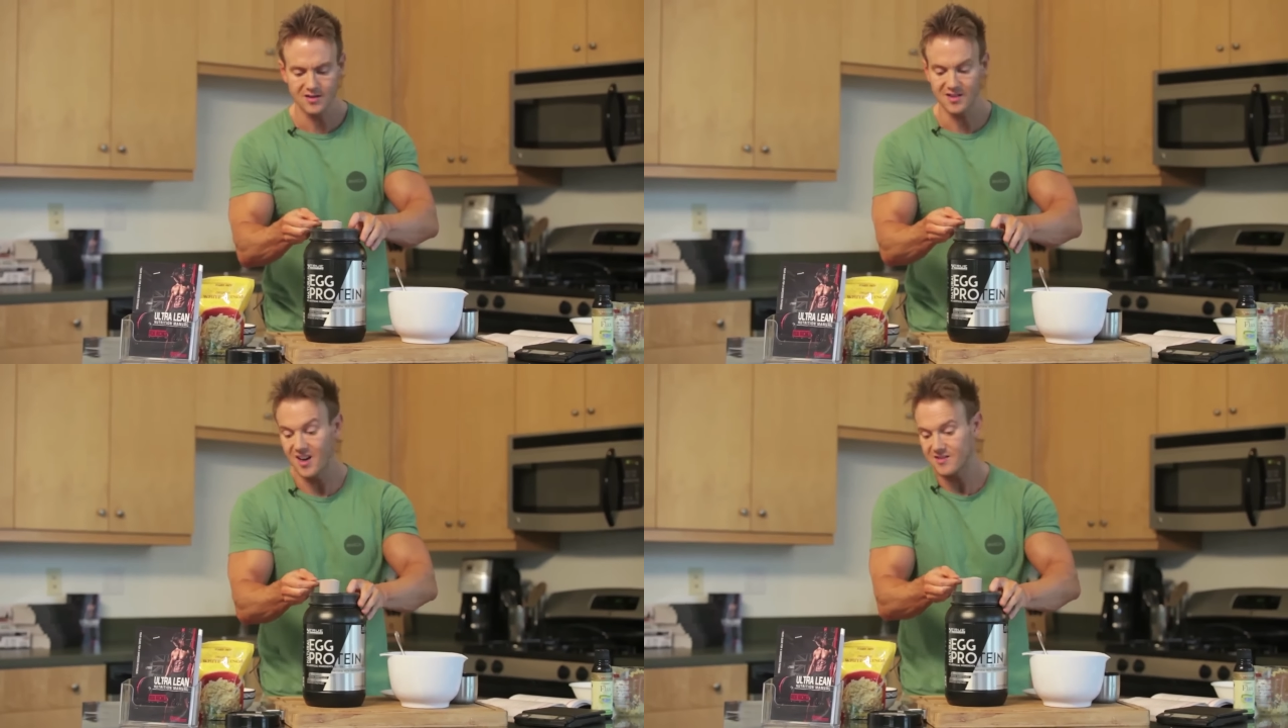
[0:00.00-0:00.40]

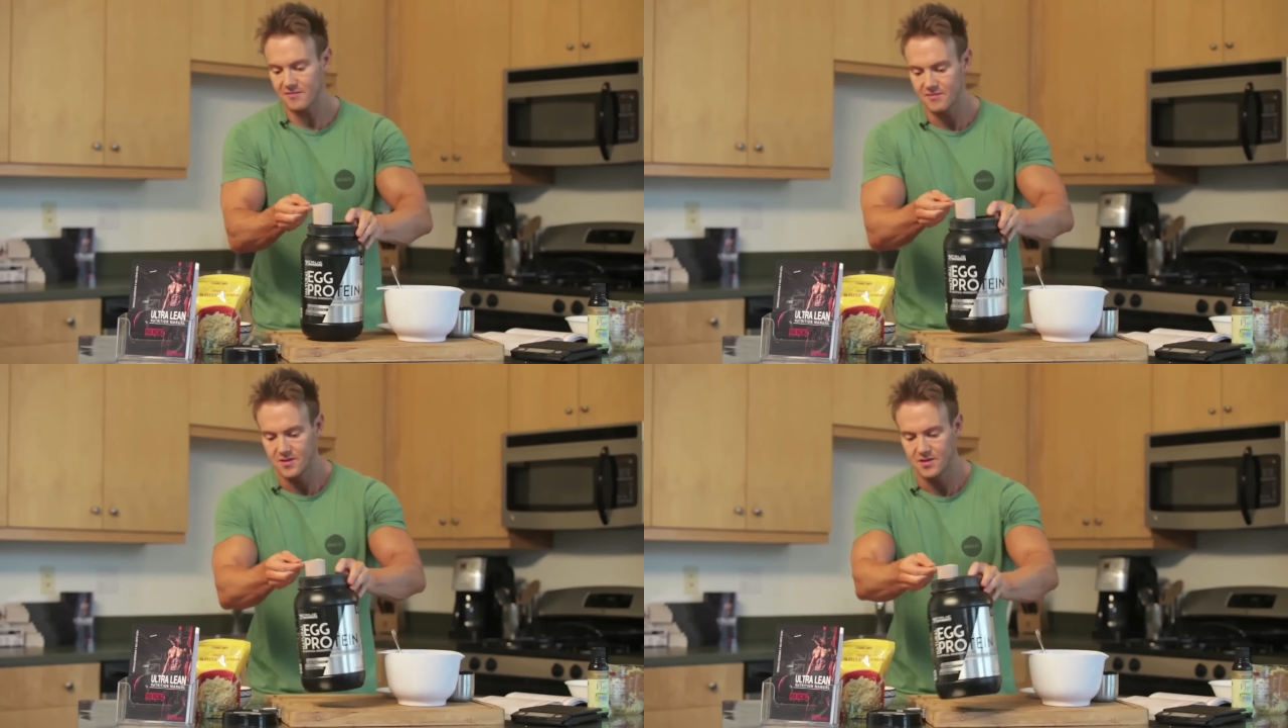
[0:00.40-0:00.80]
gut
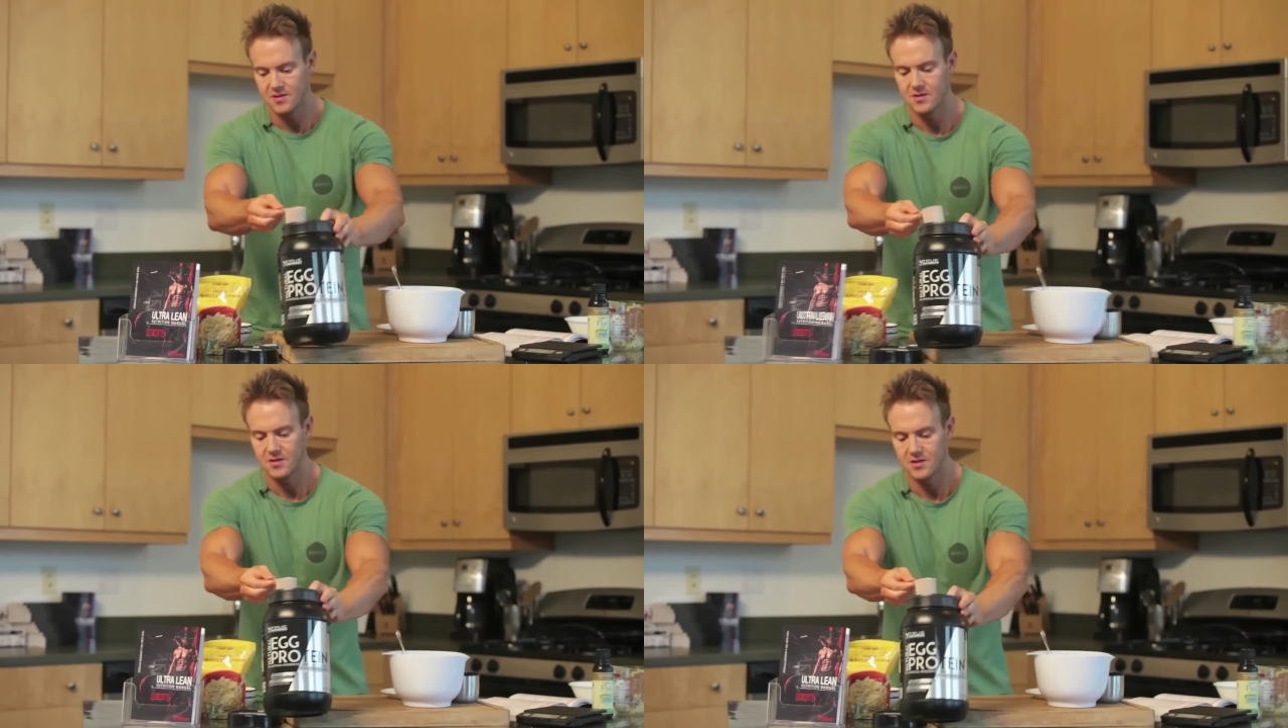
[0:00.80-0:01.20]

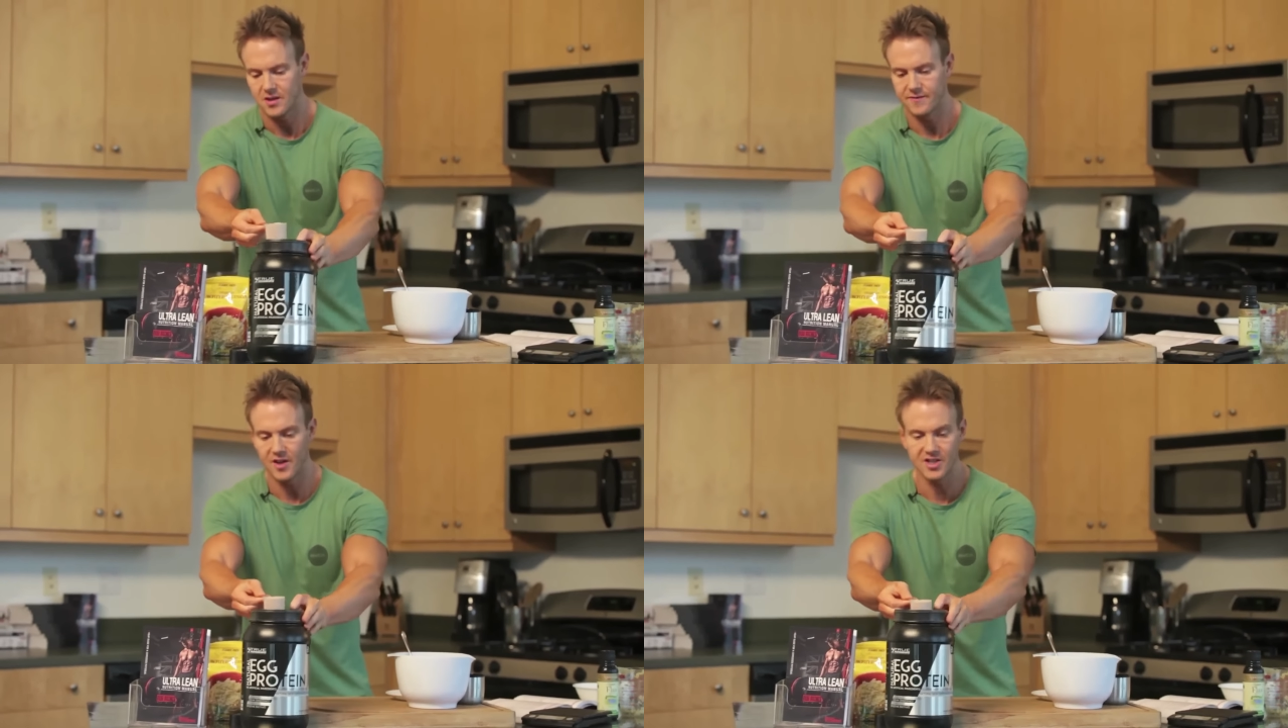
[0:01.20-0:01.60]
kind
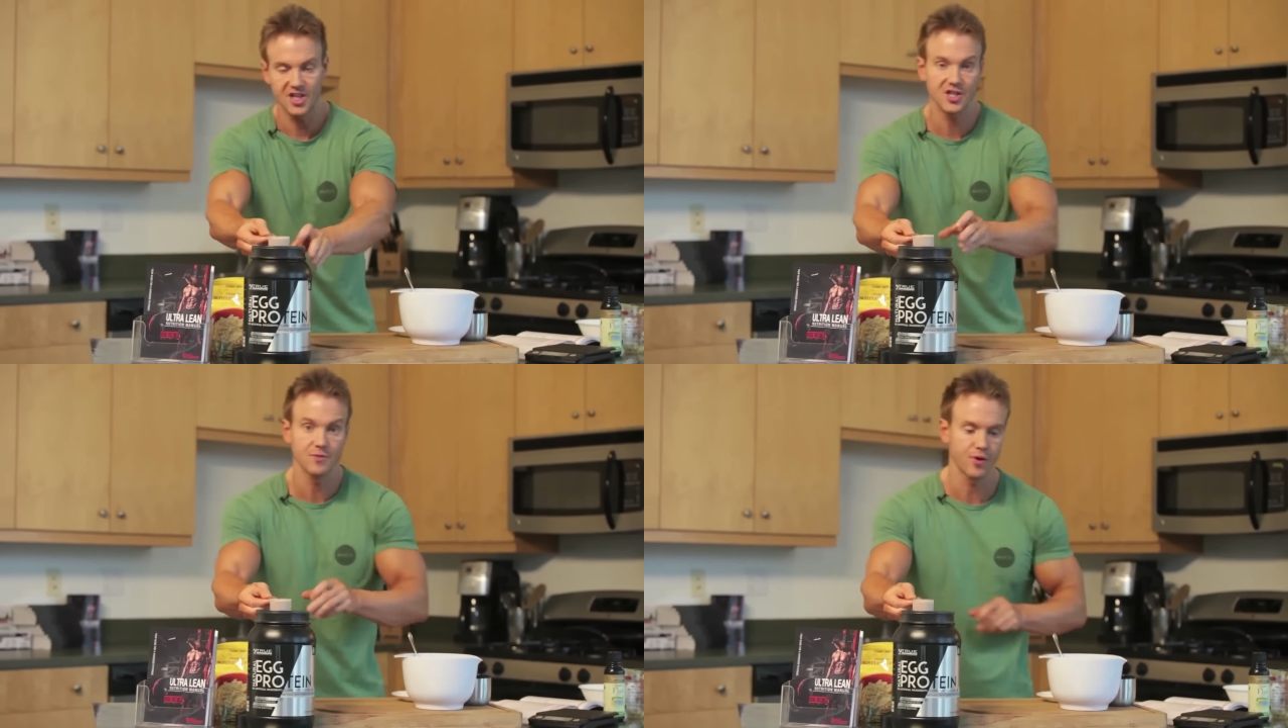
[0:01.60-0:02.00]
of
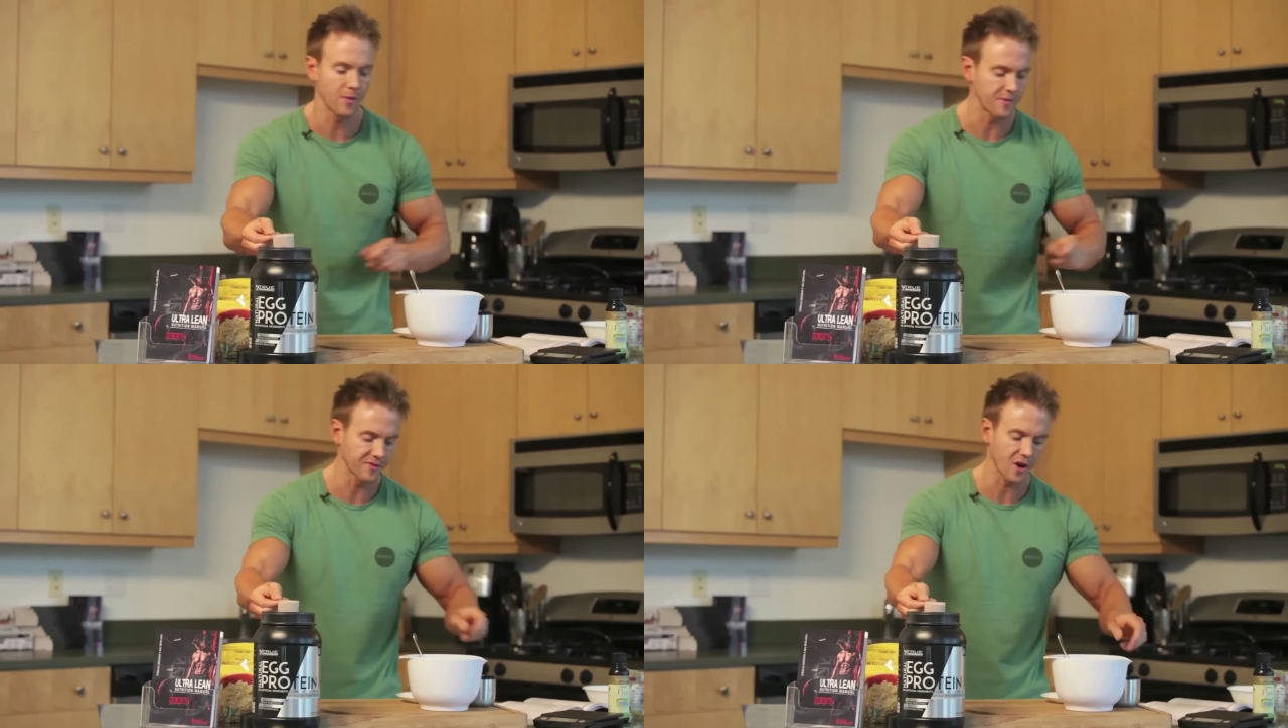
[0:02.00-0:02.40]
digestion
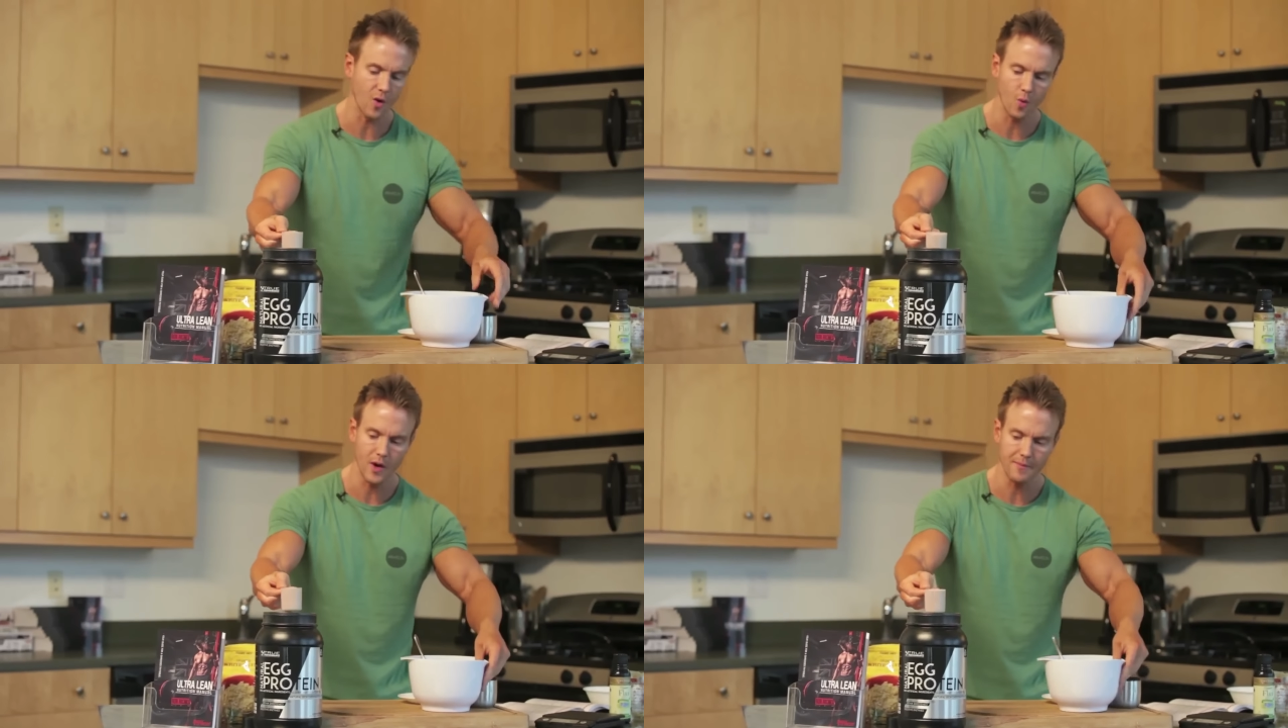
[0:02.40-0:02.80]
problems like
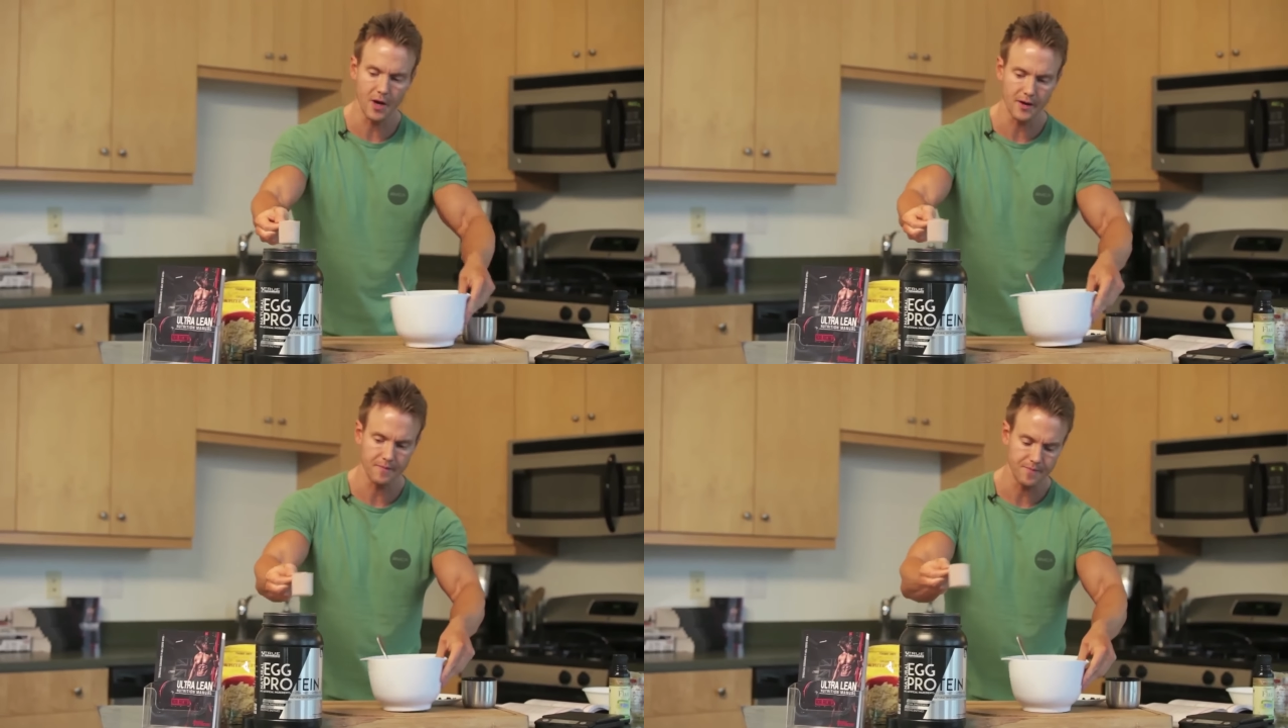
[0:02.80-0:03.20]
whey might.